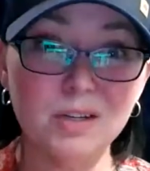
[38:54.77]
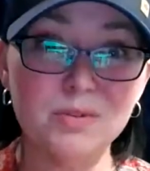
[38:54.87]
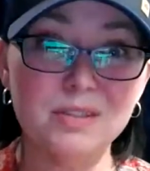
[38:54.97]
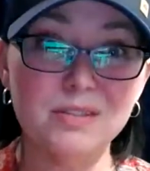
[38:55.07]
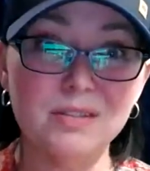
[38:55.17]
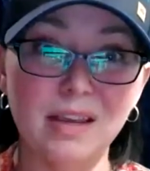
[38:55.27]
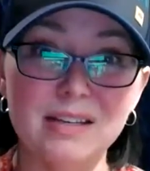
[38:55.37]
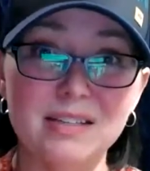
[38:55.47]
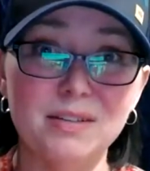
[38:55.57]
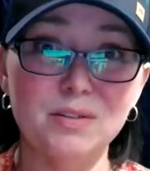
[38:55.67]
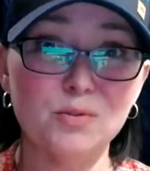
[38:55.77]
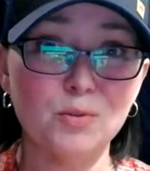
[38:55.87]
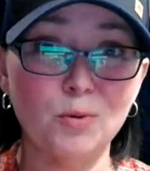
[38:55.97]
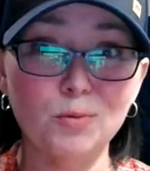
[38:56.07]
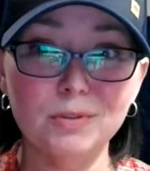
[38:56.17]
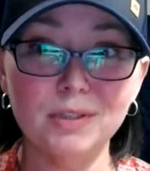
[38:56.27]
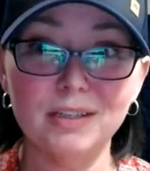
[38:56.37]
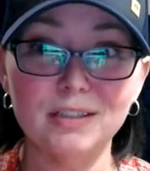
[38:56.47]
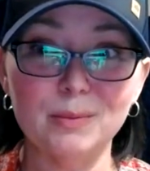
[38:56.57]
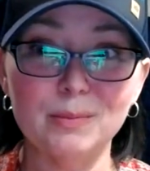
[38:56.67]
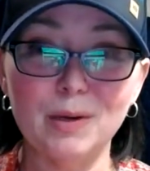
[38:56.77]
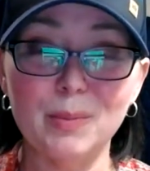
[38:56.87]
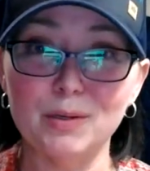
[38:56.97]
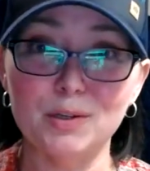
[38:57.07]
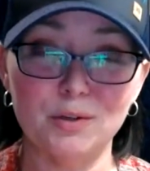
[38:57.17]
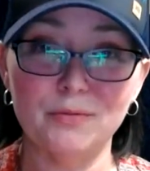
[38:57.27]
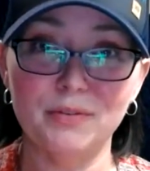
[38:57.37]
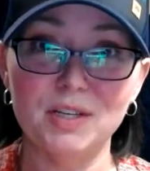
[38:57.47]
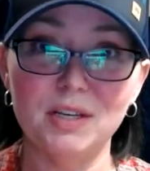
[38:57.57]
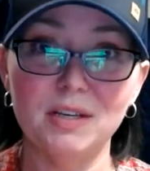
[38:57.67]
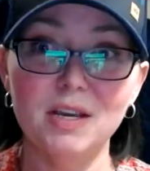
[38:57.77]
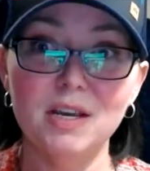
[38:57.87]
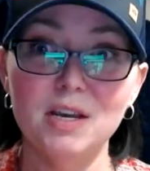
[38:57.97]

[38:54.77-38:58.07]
I was 18 years old and I'm about to turn 50.